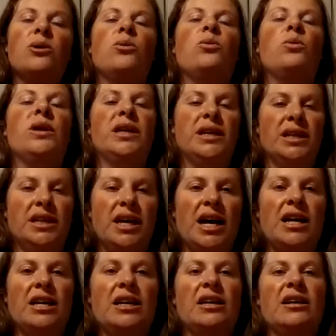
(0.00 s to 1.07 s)
we could
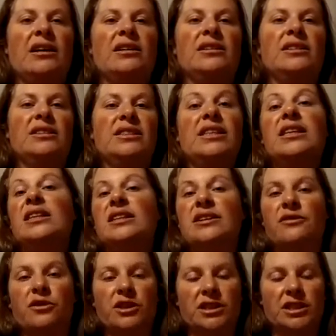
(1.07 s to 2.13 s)
kind of see the
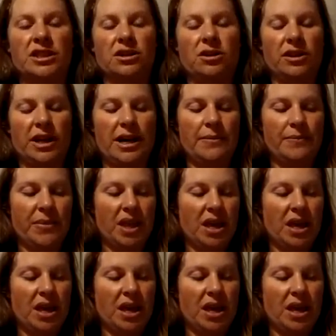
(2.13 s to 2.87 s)
difference and all that.